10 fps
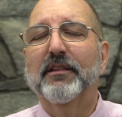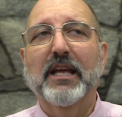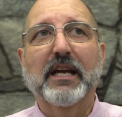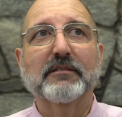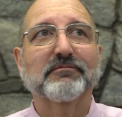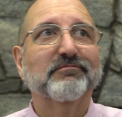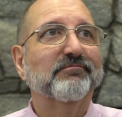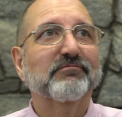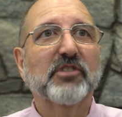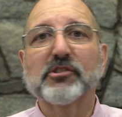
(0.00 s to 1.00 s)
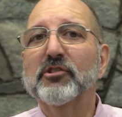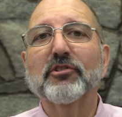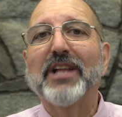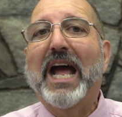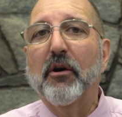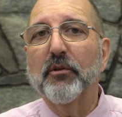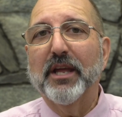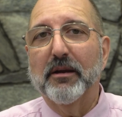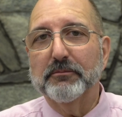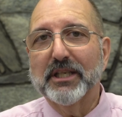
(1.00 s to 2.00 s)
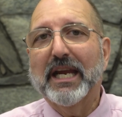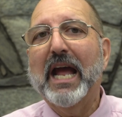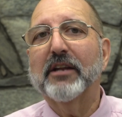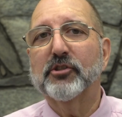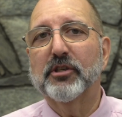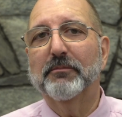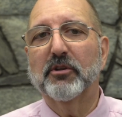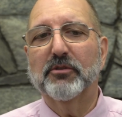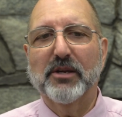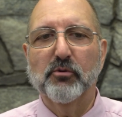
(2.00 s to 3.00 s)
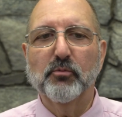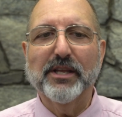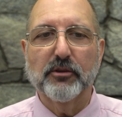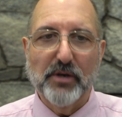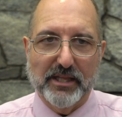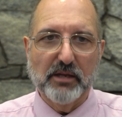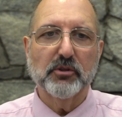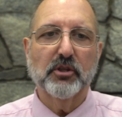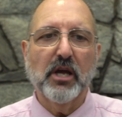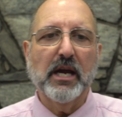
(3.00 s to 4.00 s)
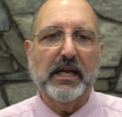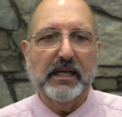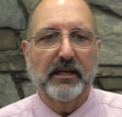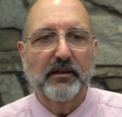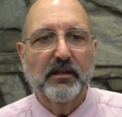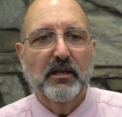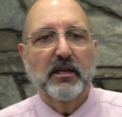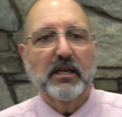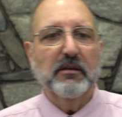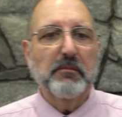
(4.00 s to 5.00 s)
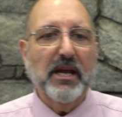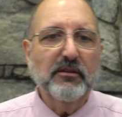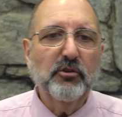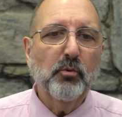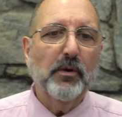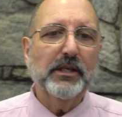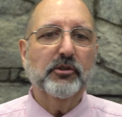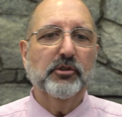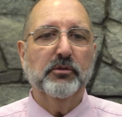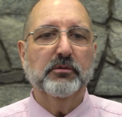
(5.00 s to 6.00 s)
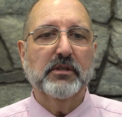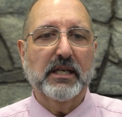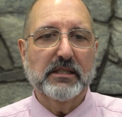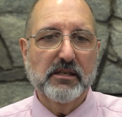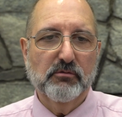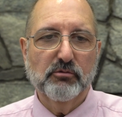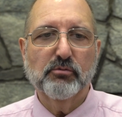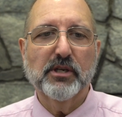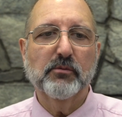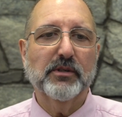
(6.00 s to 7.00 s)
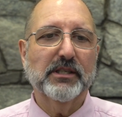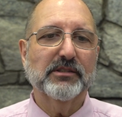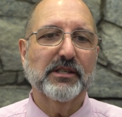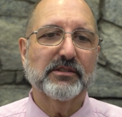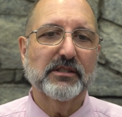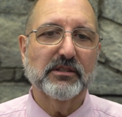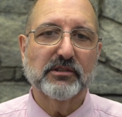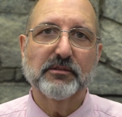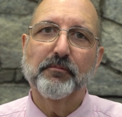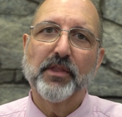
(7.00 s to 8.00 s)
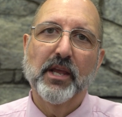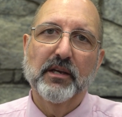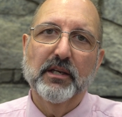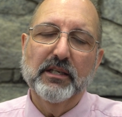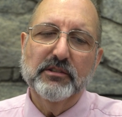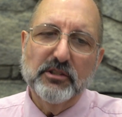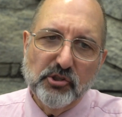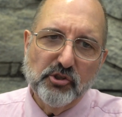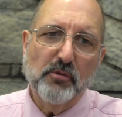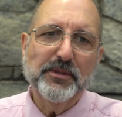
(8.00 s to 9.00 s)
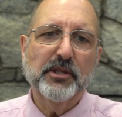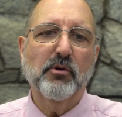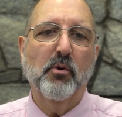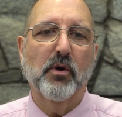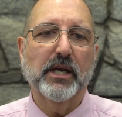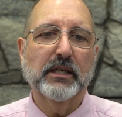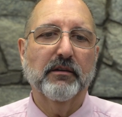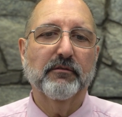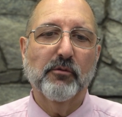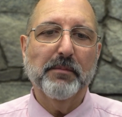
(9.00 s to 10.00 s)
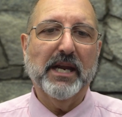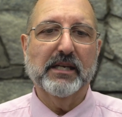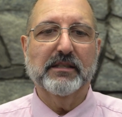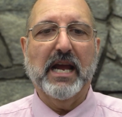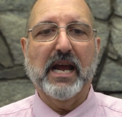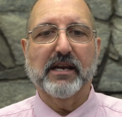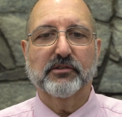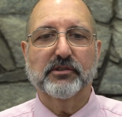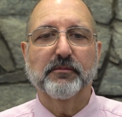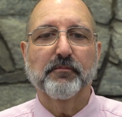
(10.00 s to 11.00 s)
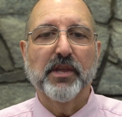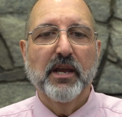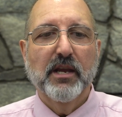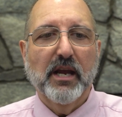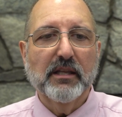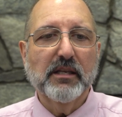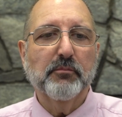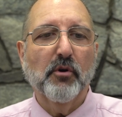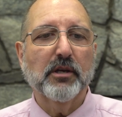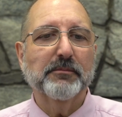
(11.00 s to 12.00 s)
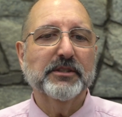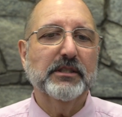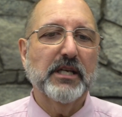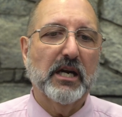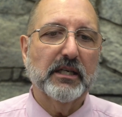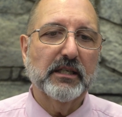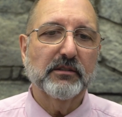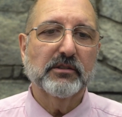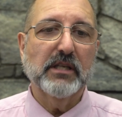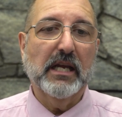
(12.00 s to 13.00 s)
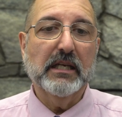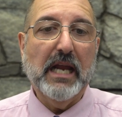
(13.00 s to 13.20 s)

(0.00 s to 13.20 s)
that doesn't allow them to catch him the way they would like. In Matthew 22, 19 through 21, he says this. He says, show me the coin for paying tax. And they brought him a denarius, and